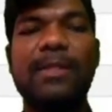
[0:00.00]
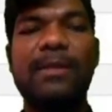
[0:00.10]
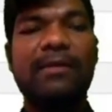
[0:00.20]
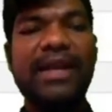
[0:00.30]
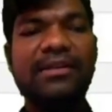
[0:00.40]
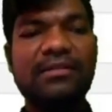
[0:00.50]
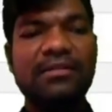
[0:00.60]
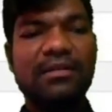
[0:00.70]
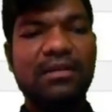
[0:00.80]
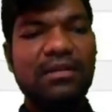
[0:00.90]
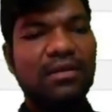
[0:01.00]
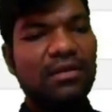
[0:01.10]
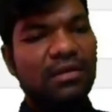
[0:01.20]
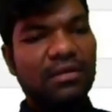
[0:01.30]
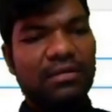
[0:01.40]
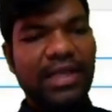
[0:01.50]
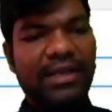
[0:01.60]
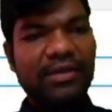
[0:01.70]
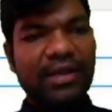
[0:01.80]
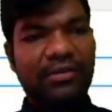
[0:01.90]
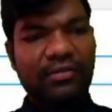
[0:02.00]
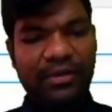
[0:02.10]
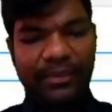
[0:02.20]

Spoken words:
Right? Then you will